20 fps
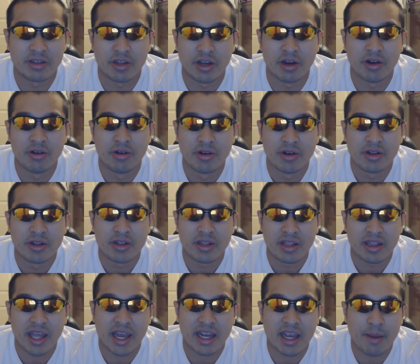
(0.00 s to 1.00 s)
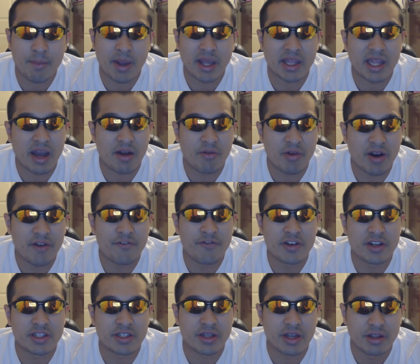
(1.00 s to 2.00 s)
you know? Like I made that
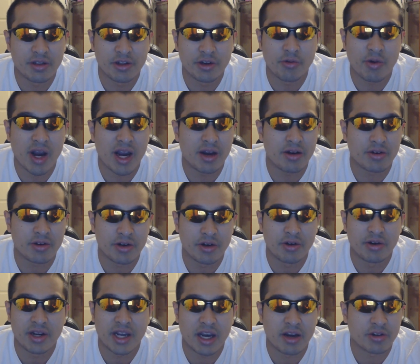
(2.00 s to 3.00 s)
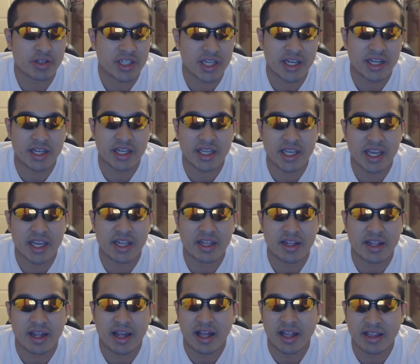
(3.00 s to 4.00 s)
reference a little while ago, and I'll say it again.